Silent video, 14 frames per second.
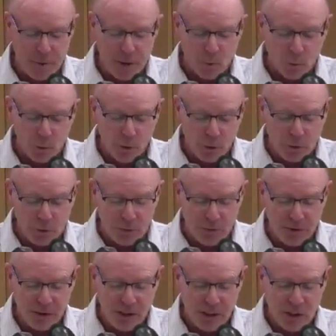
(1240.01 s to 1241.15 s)
but
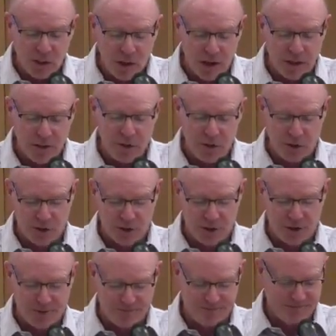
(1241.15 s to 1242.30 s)
Ruth clung to
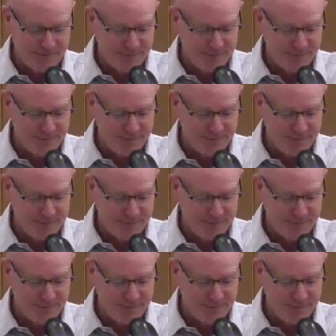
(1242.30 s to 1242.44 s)
her.